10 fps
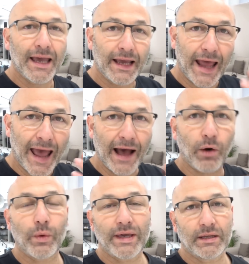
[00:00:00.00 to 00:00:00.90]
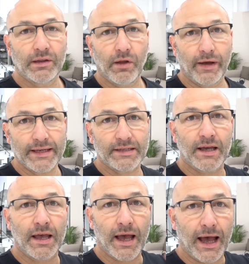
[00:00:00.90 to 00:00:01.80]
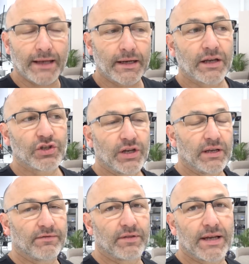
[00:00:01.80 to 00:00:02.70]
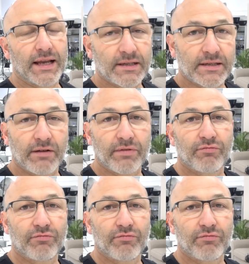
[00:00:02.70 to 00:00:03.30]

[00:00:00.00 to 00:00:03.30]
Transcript: in how we can light and achieve the necessary